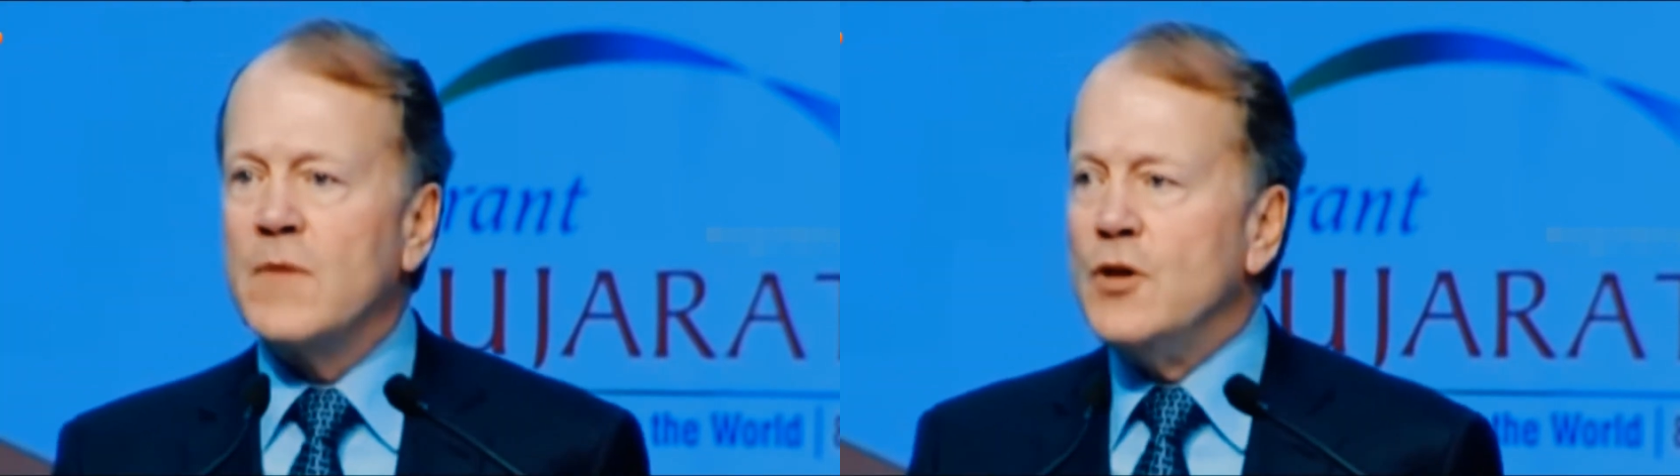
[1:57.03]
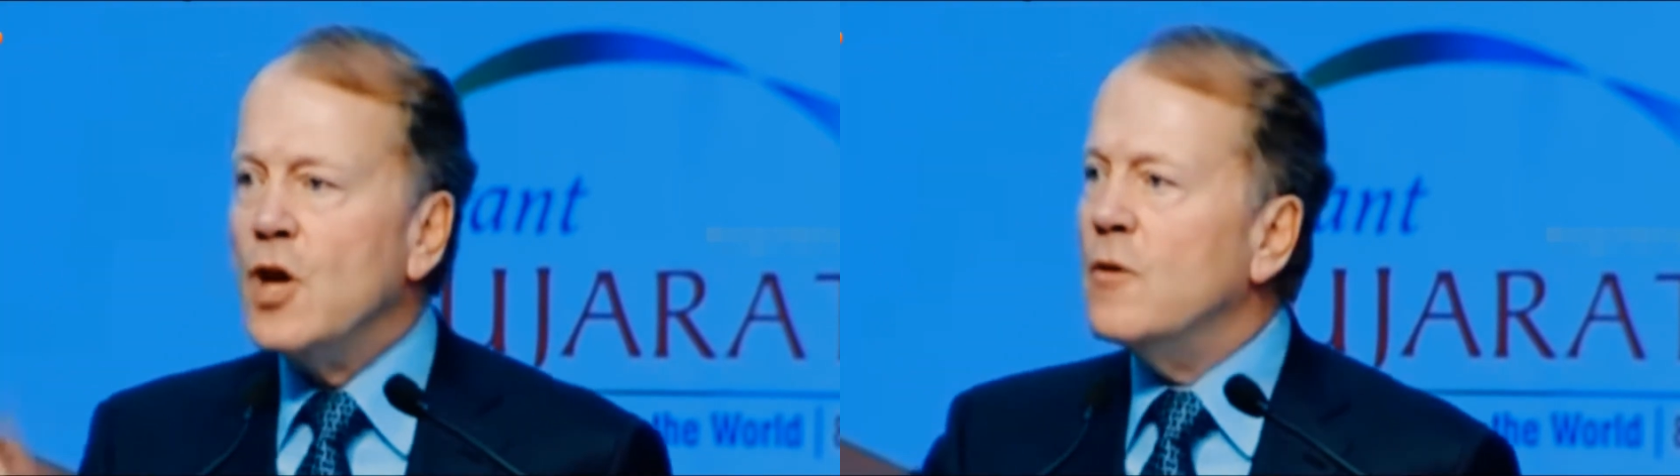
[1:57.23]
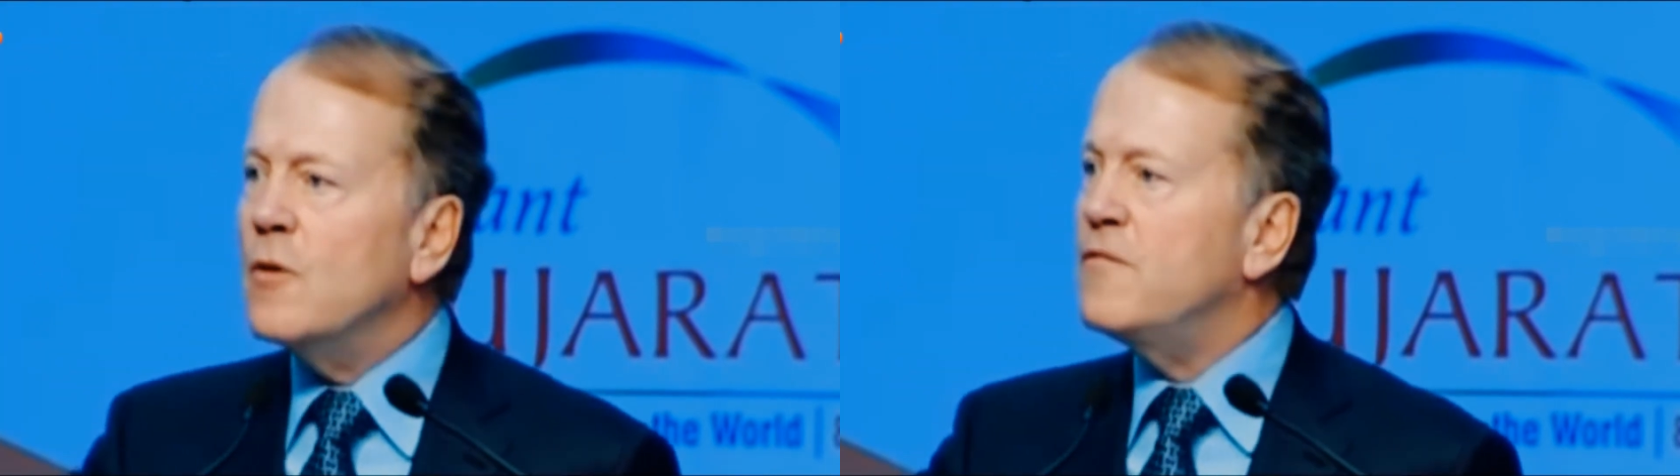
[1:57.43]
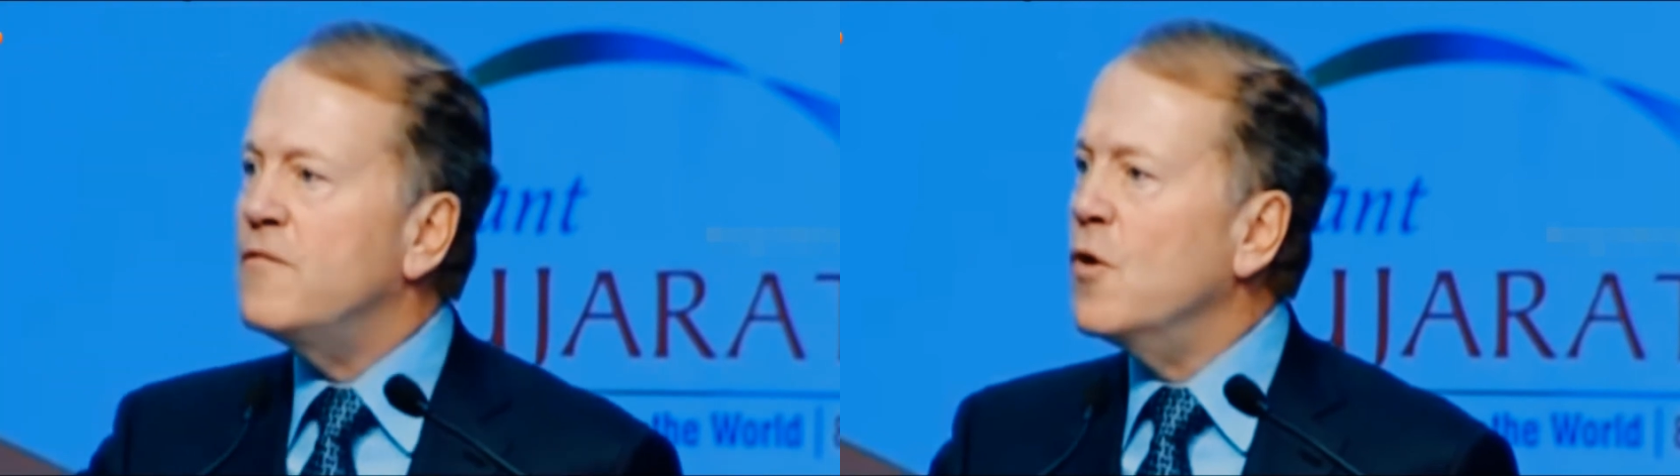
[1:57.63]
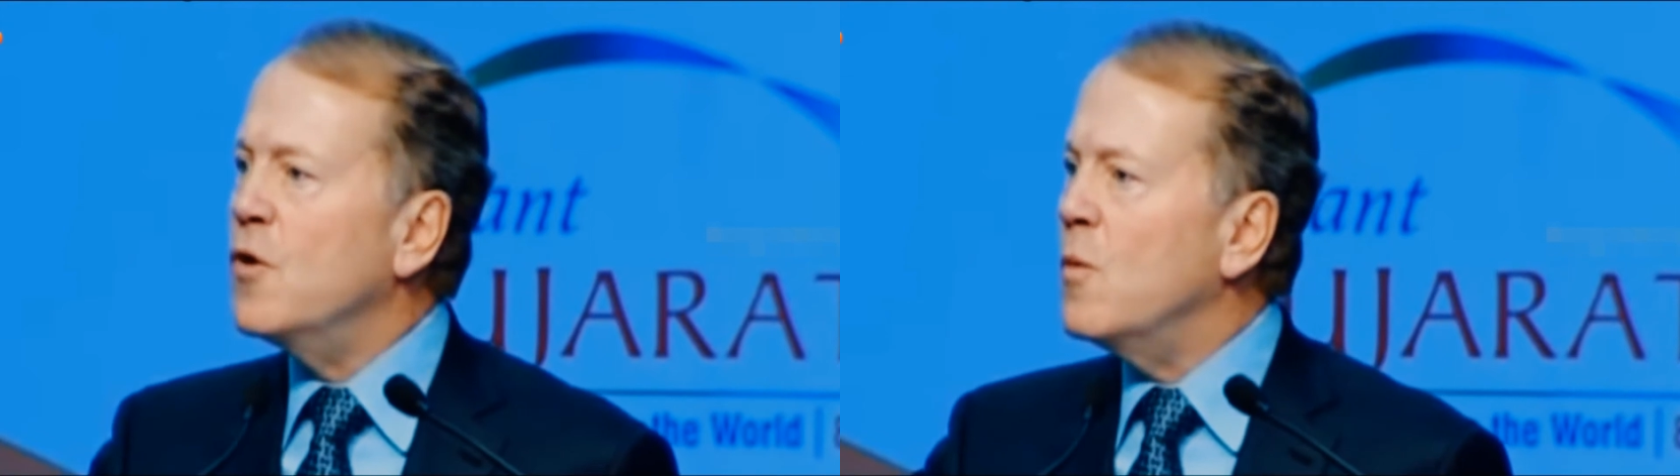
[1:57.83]
knowing
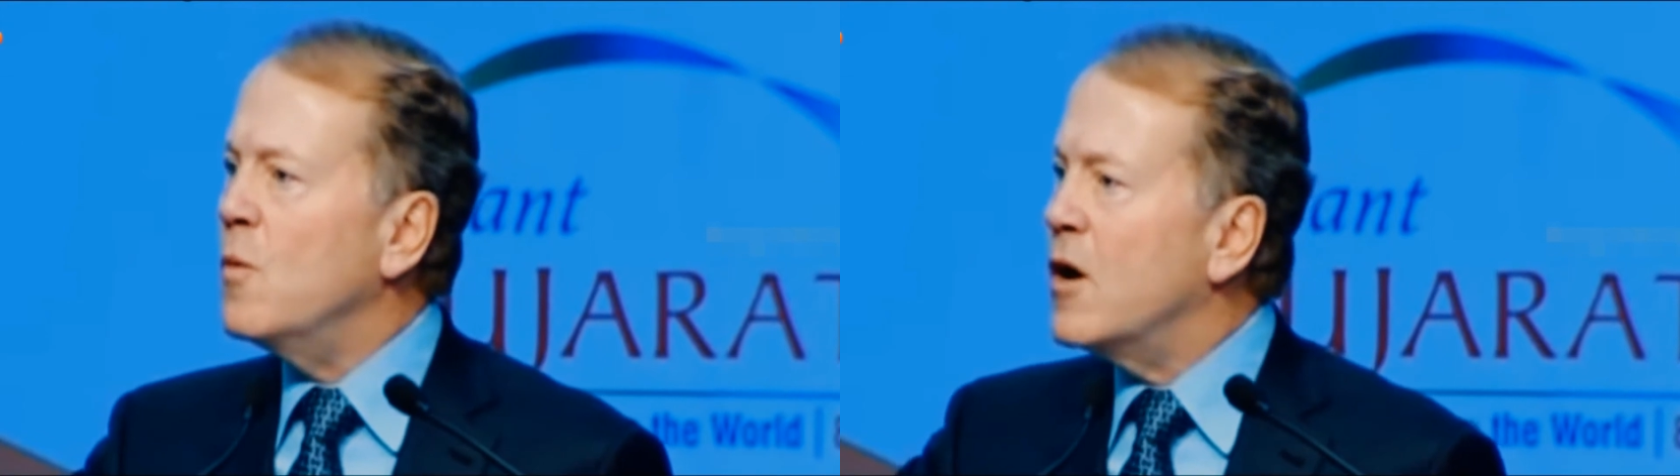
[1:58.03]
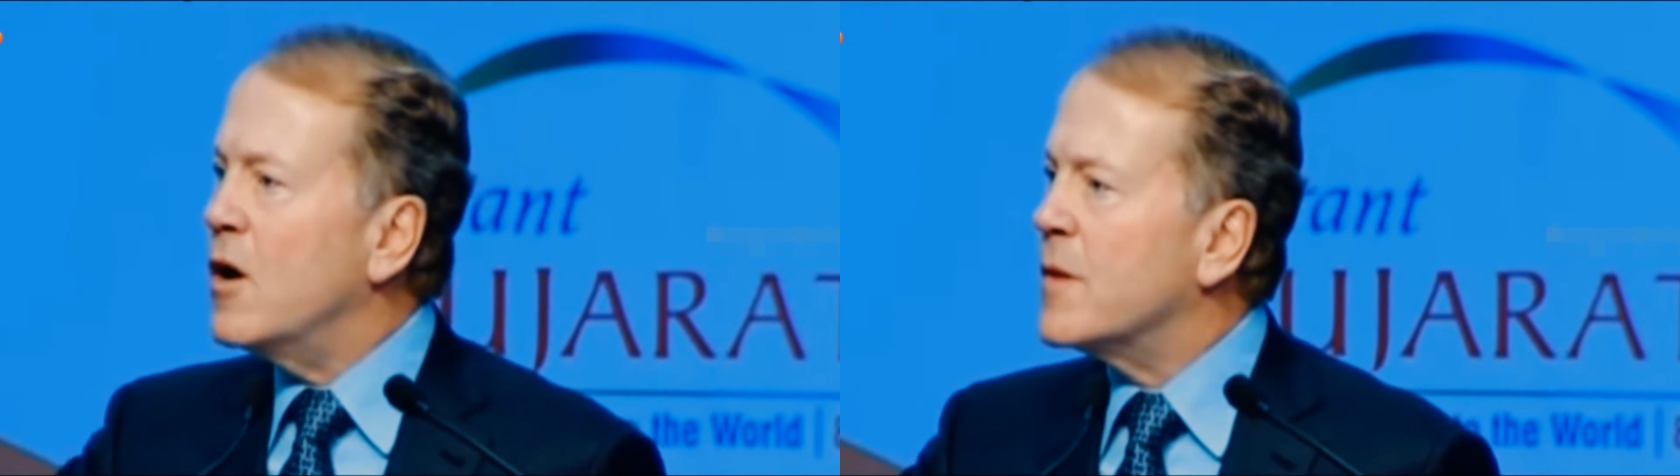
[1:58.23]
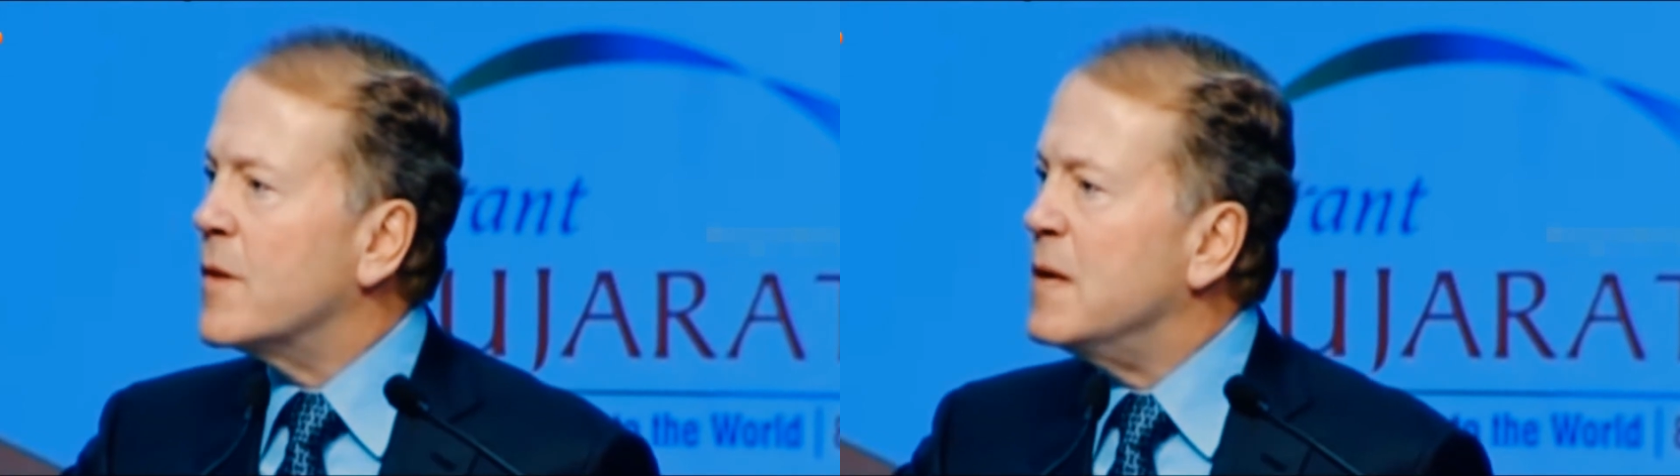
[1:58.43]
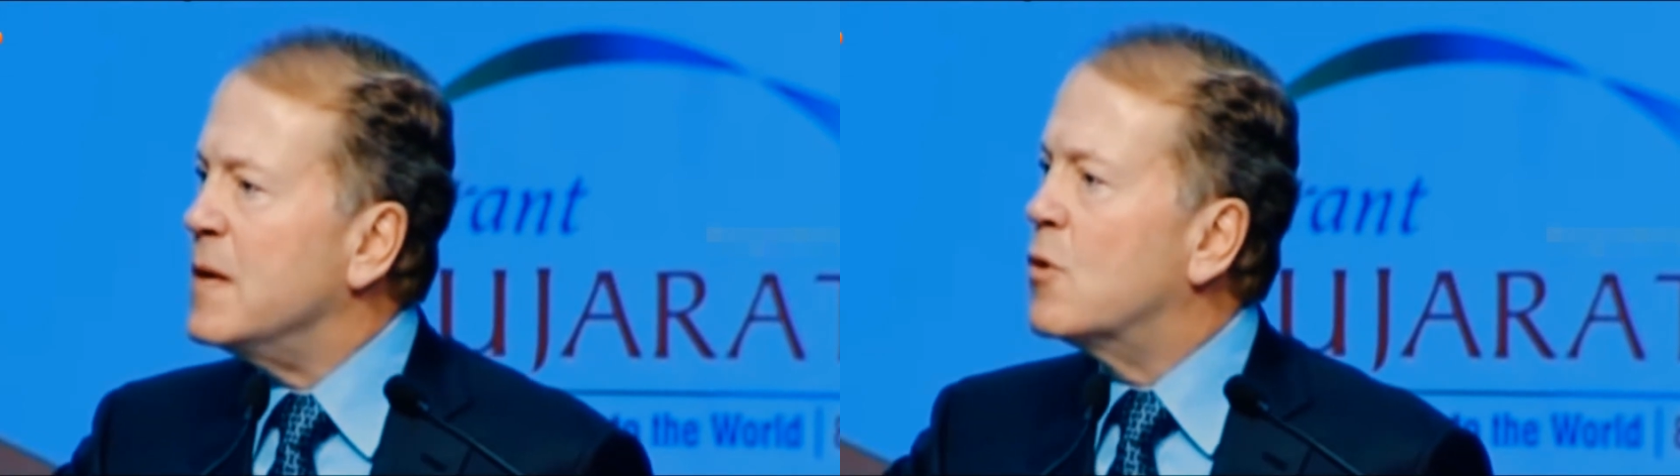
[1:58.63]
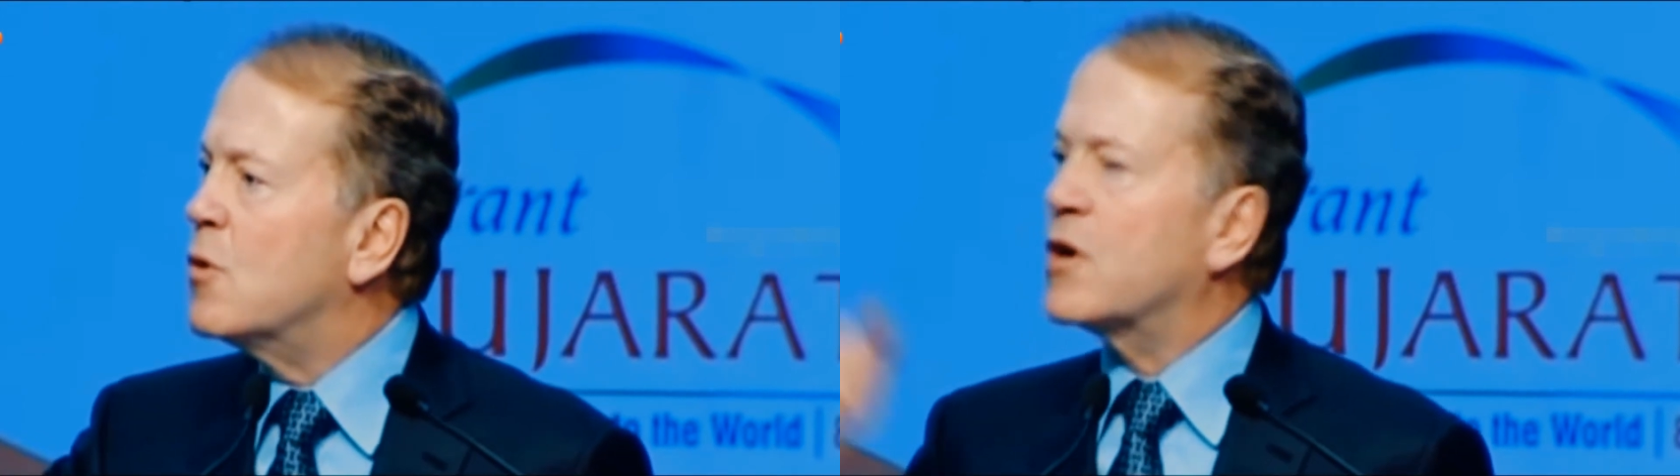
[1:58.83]
full well that people will